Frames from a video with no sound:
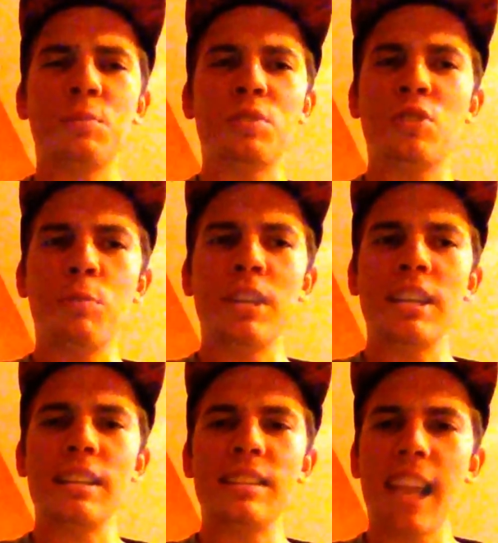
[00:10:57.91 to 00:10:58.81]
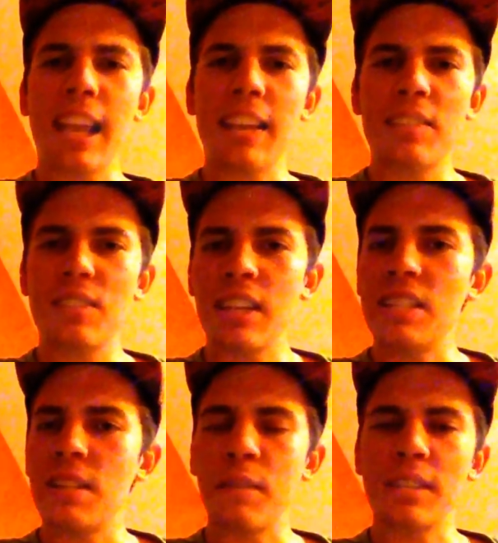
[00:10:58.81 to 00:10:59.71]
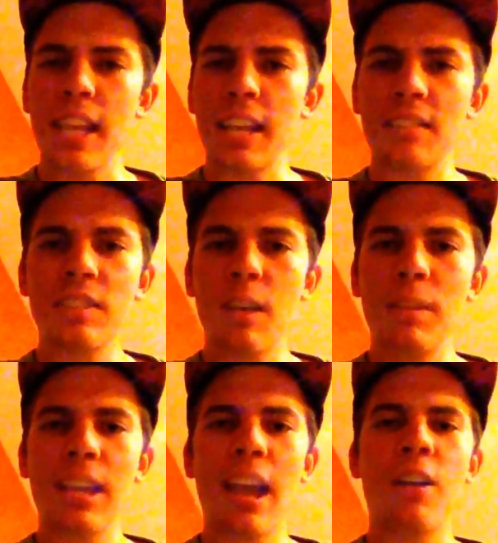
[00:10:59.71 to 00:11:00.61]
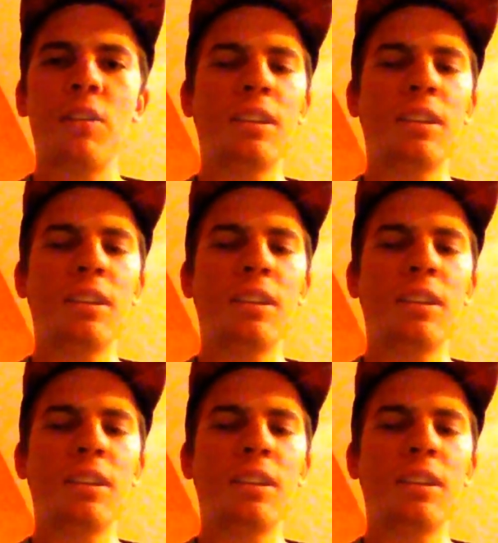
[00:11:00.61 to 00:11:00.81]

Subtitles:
with so many tanks and different tanks coming out,